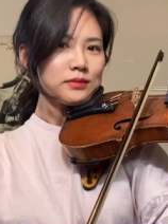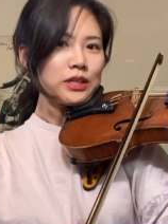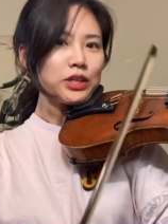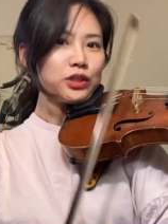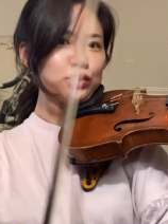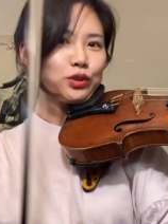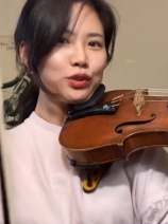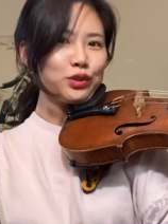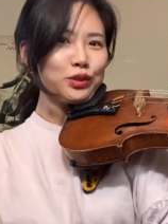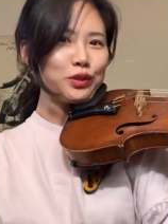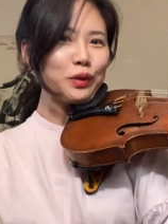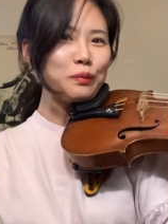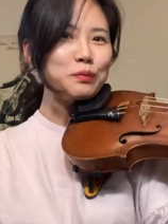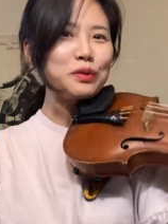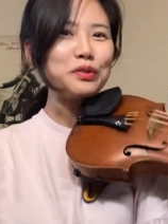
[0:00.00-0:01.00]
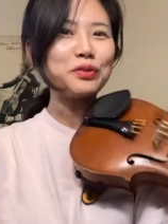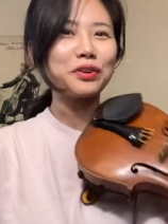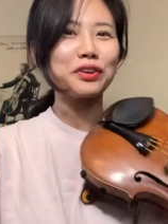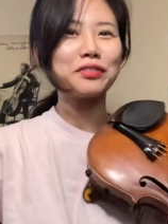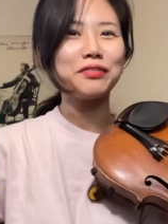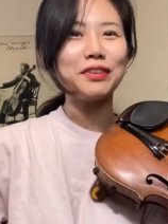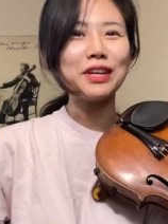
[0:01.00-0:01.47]
So you don't move
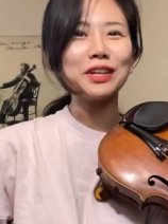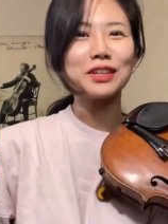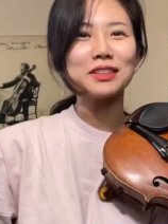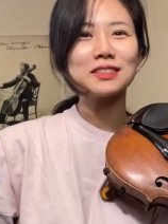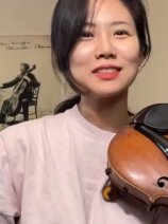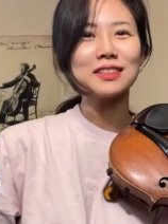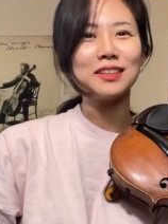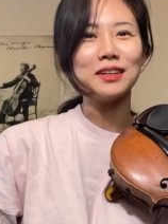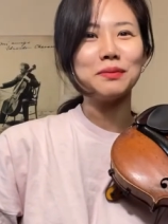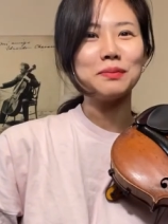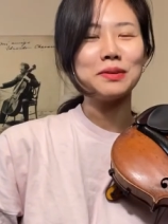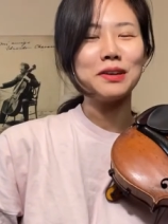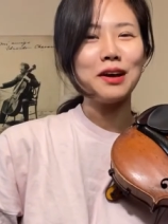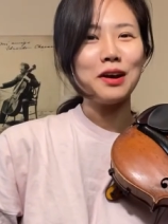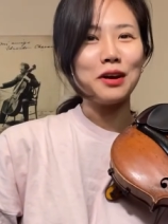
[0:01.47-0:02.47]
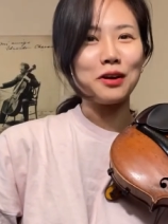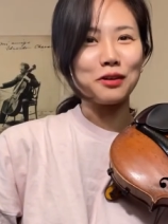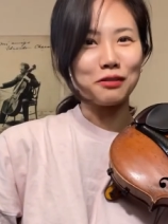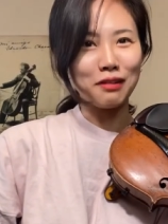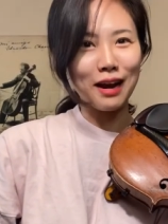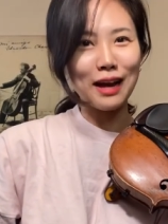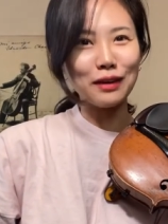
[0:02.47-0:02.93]
your fingertip
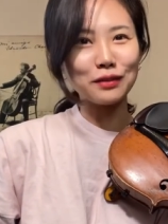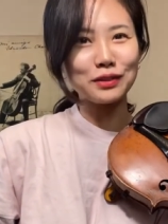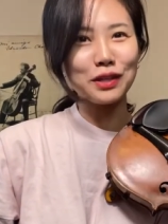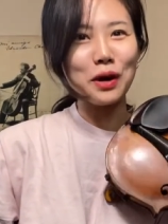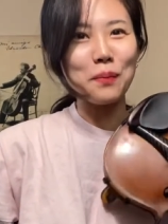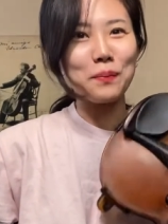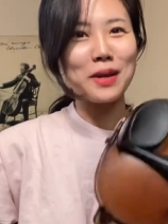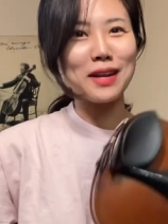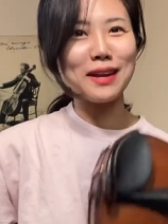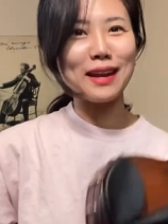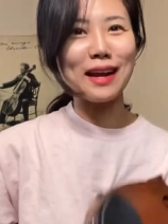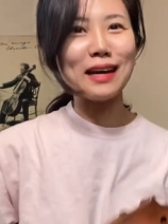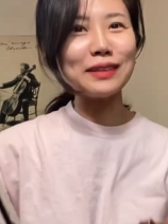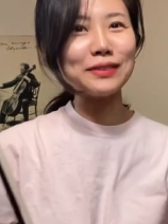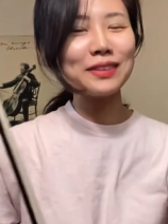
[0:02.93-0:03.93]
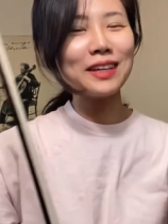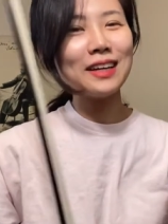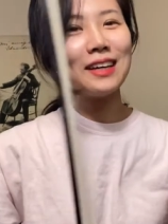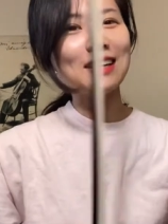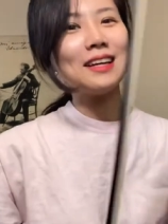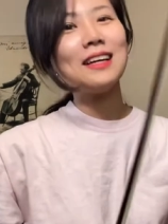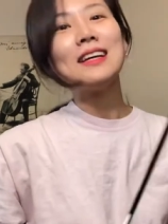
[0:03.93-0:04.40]
around, up and down.
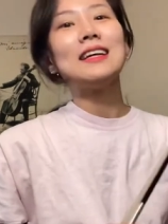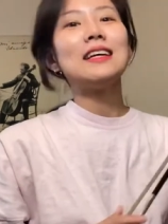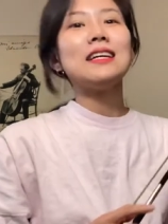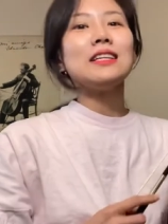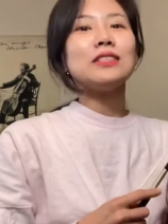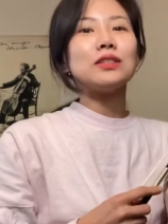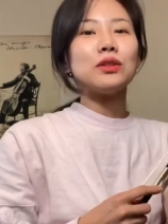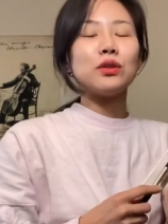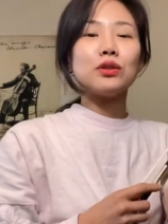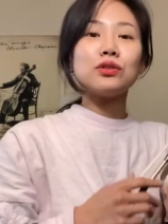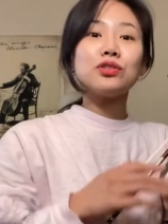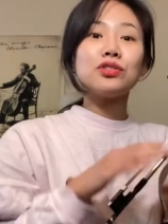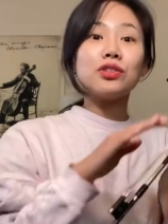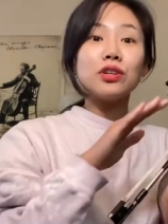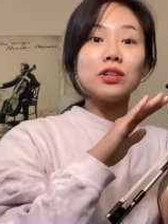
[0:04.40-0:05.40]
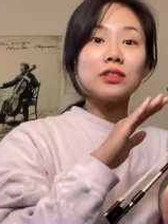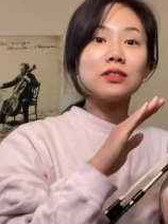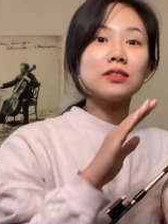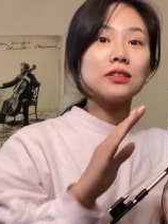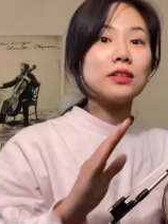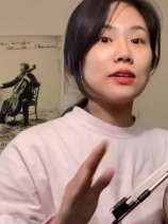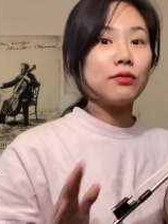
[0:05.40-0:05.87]
So
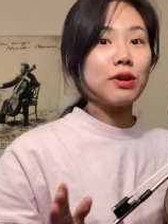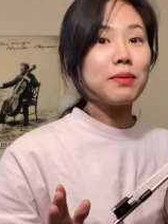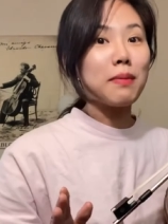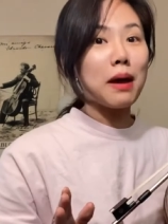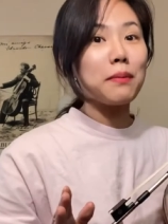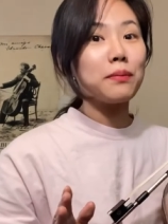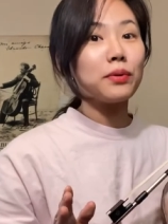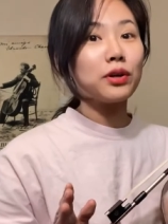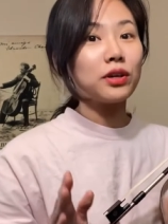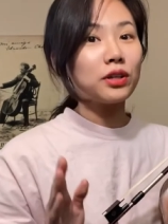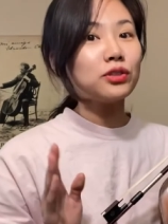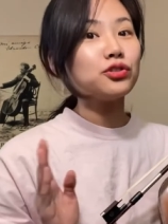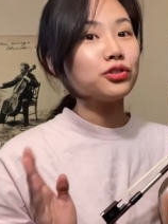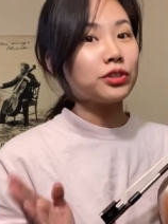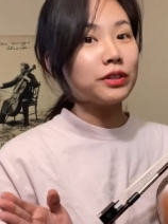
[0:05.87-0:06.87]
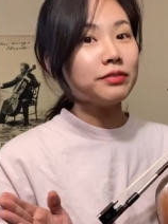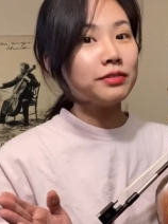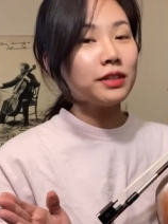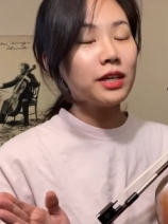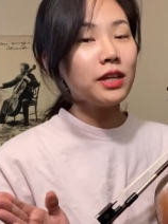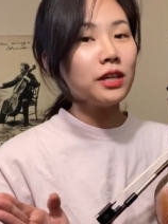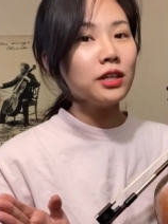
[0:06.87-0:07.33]
just remember
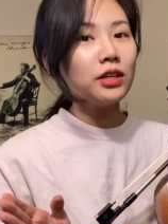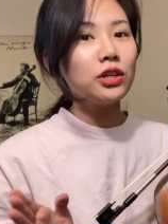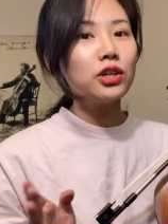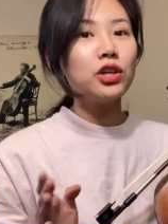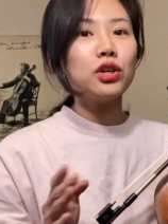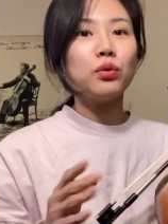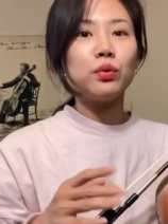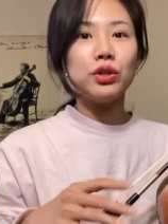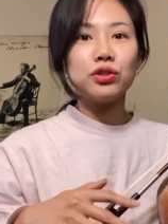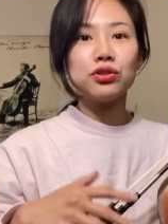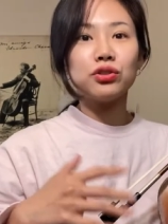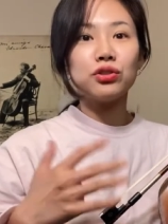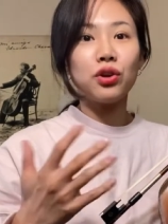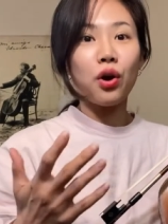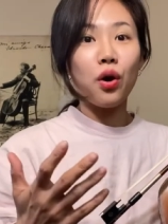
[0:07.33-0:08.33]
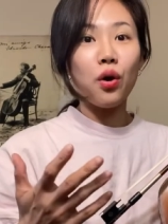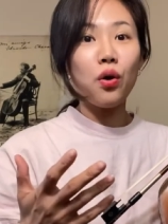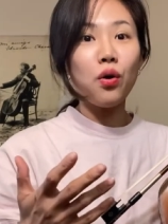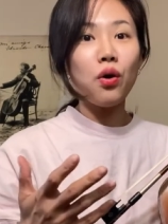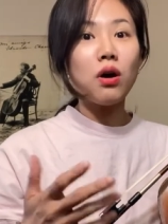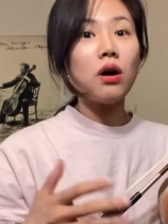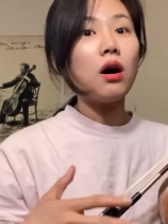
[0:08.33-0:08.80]
shifting, we should
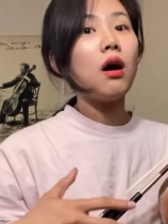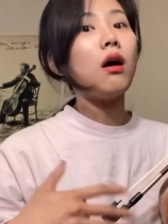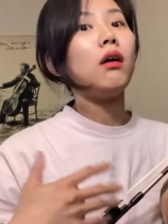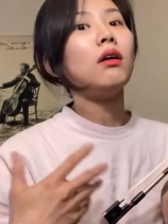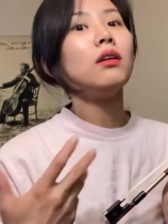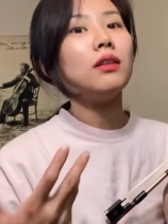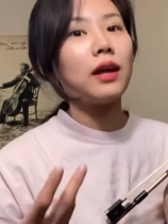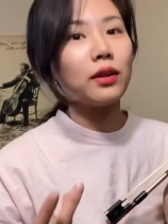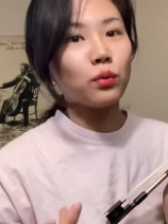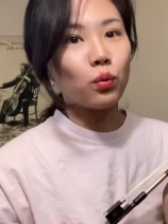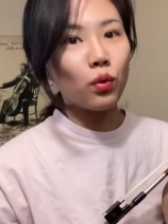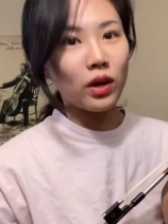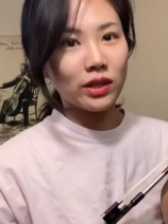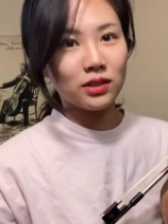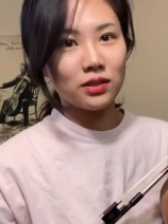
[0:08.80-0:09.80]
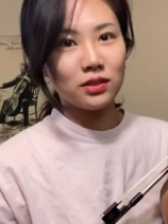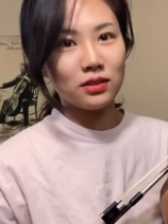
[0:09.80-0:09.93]
go all at once.